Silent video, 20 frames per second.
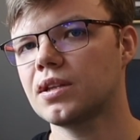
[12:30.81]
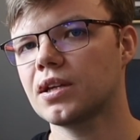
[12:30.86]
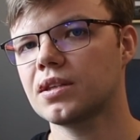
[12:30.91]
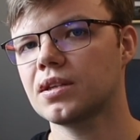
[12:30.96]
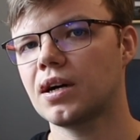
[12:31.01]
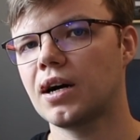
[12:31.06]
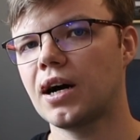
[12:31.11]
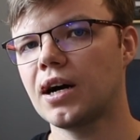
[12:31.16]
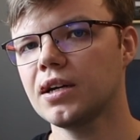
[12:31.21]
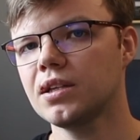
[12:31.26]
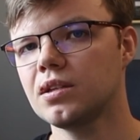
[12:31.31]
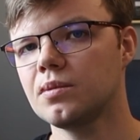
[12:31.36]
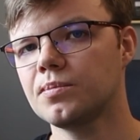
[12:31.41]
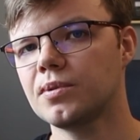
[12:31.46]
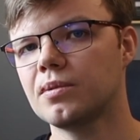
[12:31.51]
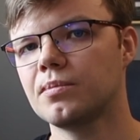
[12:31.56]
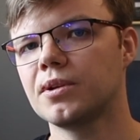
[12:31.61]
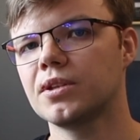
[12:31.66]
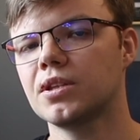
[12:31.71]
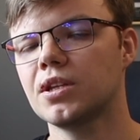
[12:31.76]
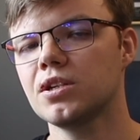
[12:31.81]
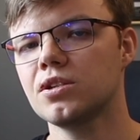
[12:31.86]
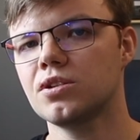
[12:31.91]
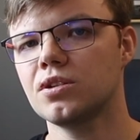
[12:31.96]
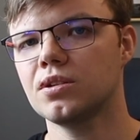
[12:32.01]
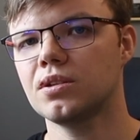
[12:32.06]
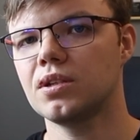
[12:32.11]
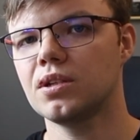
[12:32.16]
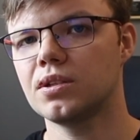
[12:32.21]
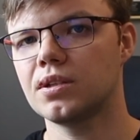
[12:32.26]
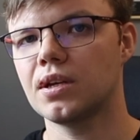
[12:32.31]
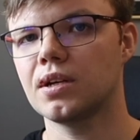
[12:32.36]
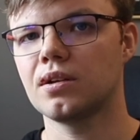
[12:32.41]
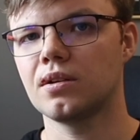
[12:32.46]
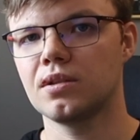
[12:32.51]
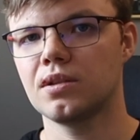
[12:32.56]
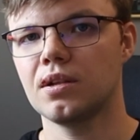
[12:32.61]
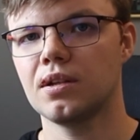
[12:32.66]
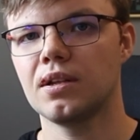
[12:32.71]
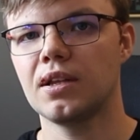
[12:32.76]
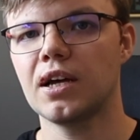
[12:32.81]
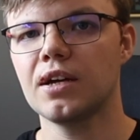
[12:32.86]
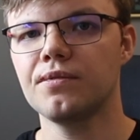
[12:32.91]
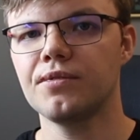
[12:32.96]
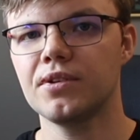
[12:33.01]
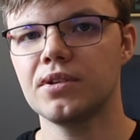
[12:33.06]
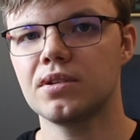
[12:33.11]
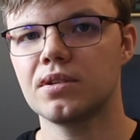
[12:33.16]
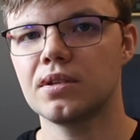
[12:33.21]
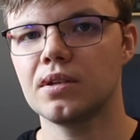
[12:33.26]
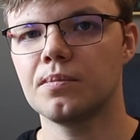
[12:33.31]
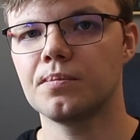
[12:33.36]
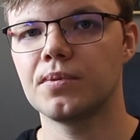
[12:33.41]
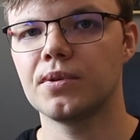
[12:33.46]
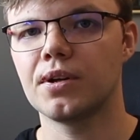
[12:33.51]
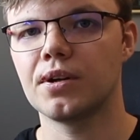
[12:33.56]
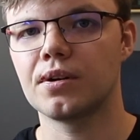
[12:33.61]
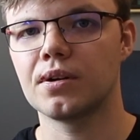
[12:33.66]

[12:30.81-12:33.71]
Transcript: that hide implementation details. Life is simpler.